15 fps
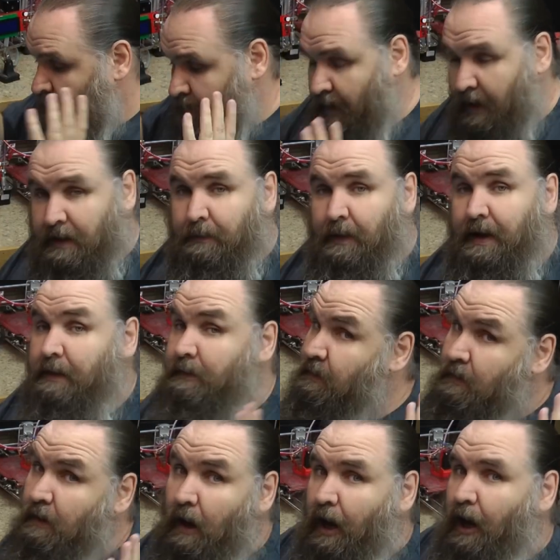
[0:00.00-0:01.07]
But anyway,
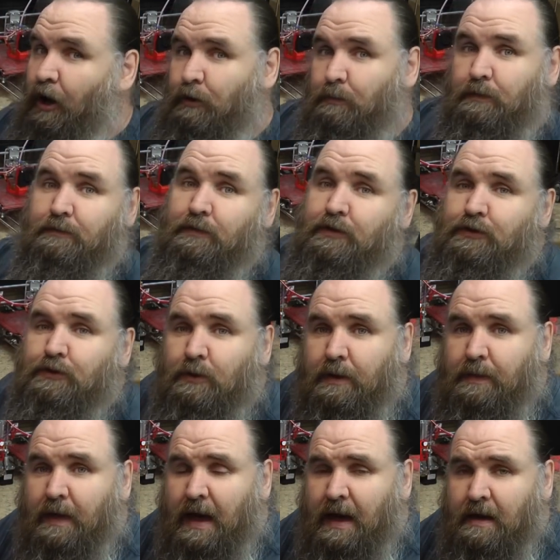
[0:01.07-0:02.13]
I hope you've
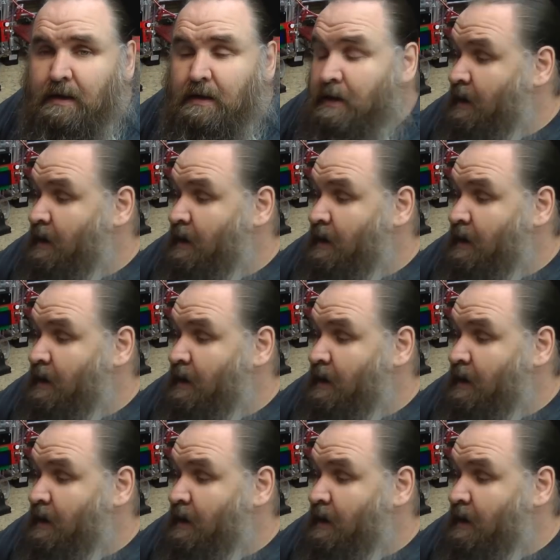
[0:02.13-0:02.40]
enjoyed that.